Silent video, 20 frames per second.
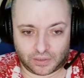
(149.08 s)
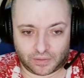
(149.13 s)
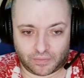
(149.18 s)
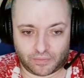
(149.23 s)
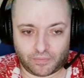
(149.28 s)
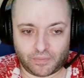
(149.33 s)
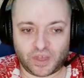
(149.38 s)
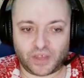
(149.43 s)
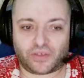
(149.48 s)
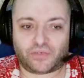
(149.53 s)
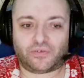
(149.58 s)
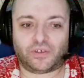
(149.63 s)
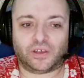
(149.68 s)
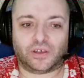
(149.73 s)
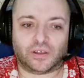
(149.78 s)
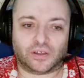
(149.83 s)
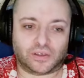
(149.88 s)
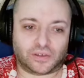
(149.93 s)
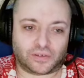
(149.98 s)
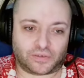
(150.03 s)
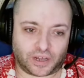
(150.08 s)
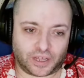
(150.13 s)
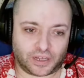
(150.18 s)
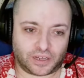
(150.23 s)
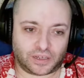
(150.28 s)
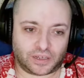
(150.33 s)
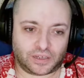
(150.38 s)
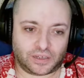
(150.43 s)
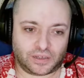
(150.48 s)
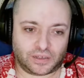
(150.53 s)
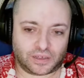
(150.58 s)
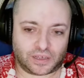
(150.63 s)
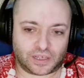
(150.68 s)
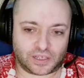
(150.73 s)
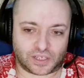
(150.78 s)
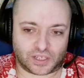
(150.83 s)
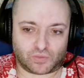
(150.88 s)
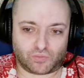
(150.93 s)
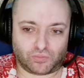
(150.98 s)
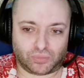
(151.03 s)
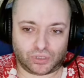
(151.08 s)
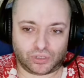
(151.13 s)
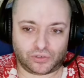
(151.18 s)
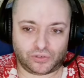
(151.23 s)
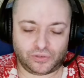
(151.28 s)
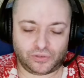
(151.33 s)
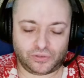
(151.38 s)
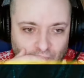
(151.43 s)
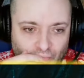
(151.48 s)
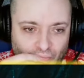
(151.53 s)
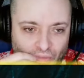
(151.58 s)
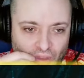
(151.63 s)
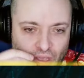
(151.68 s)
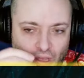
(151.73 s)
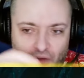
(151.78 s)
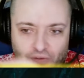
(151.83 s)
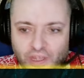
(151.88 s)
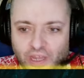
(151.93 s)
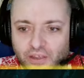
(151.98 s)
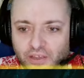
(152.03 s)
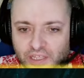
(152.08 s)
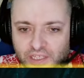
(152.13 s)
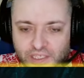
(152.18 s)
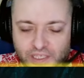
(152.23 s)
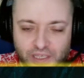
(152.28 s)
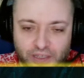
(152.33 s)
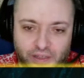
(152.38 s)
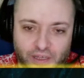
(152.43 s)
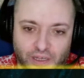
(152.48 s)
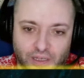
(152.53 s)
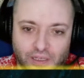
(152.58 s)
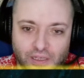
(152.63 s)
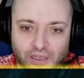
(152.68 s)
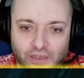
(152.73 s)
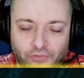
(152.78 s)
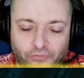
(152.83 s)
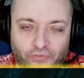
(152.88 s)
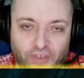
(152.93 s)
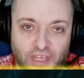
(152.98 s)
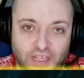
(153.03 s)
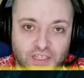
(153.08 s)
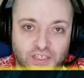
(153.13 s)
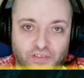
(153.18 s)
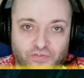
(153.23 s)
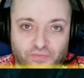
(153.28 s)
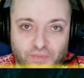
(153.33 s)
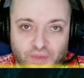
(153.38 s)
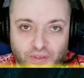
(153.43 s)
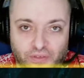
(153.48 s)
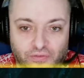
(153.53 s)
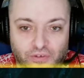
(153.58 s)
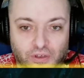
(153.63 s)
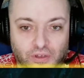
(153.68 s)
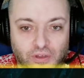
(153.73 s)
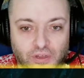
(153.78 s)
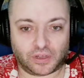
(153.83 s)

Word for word: Mithril, right? Because it's blue. Oh yeah, you can see the veins of mithril.